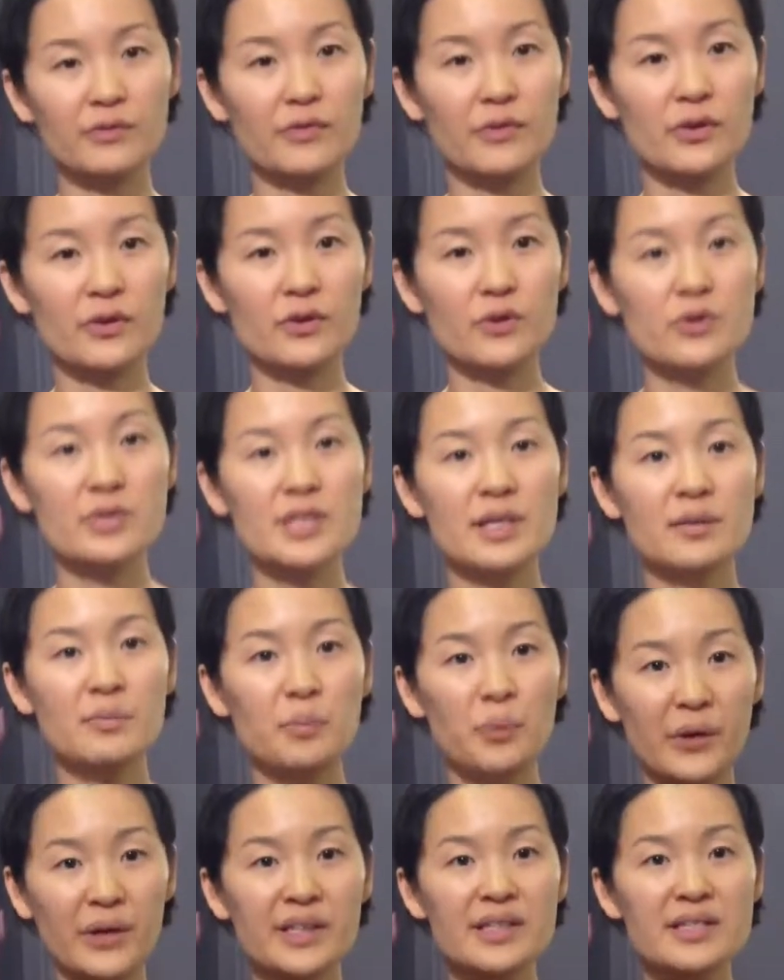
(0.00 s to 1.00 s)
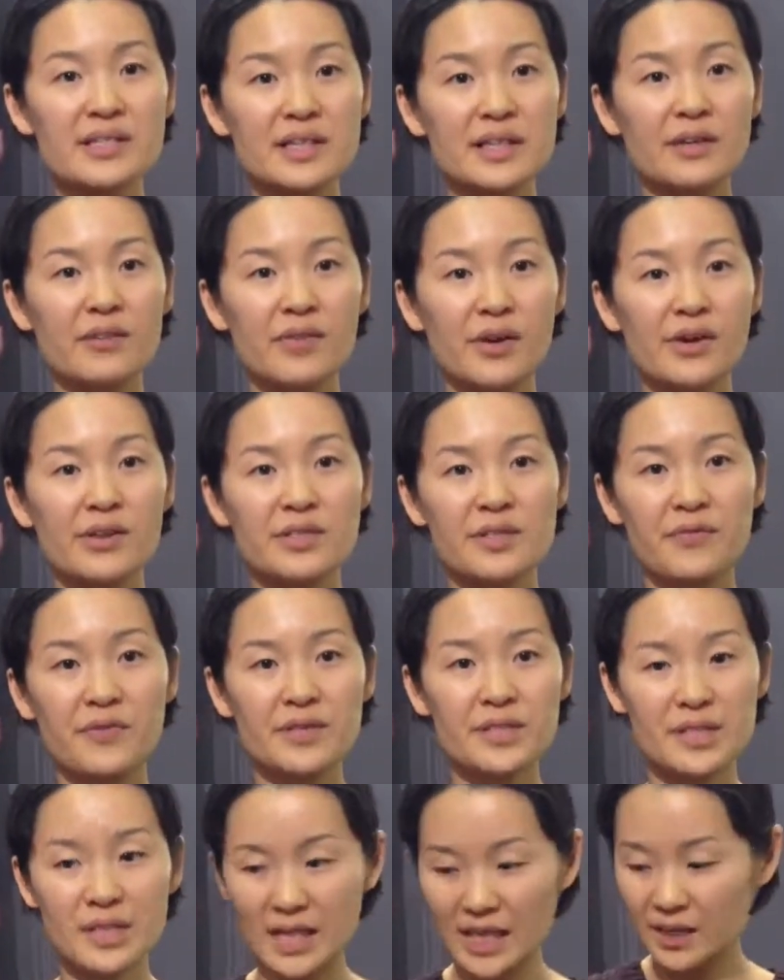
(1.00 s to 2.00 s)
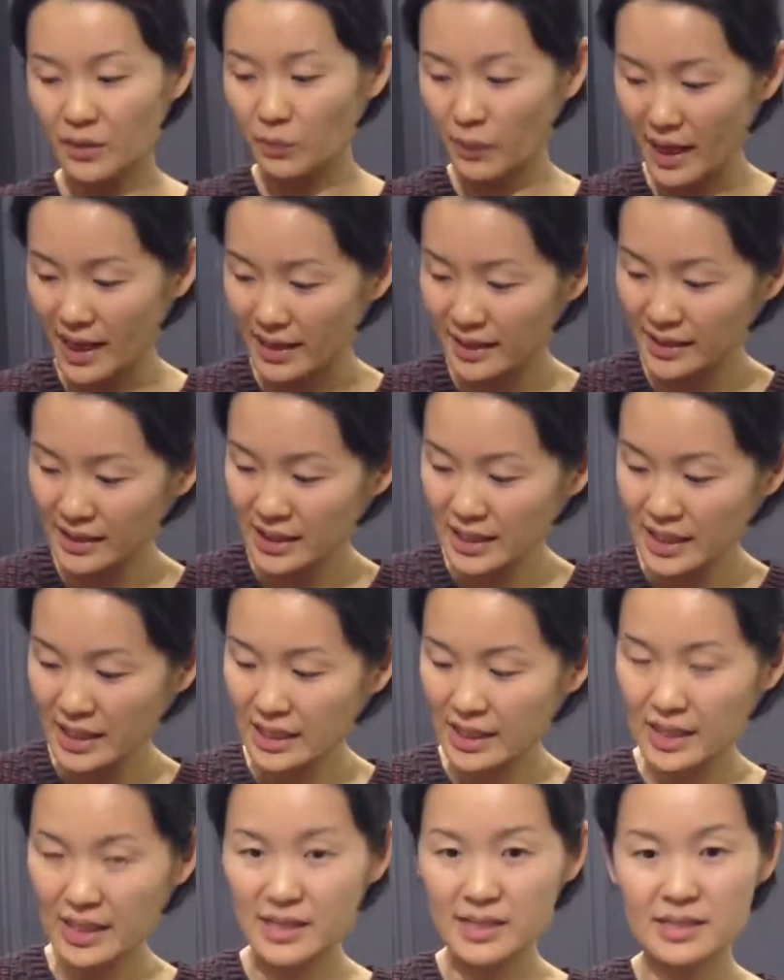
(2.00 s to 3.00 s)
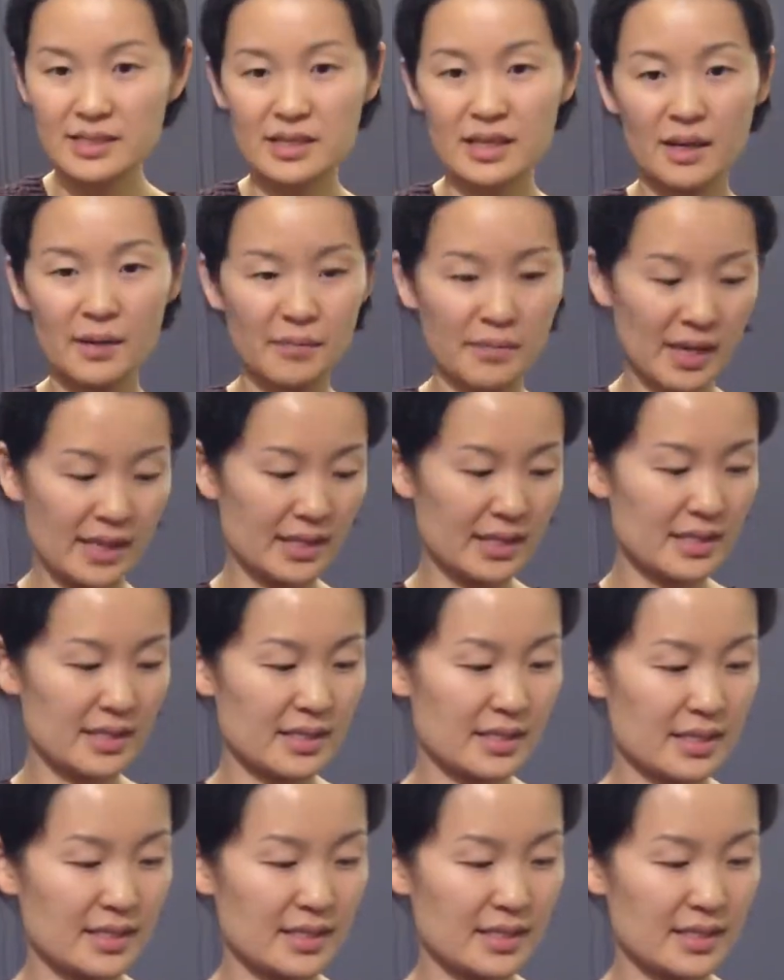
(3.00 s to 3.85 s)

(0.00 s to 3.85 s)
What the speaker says: from everywhere really. That gives it a completely different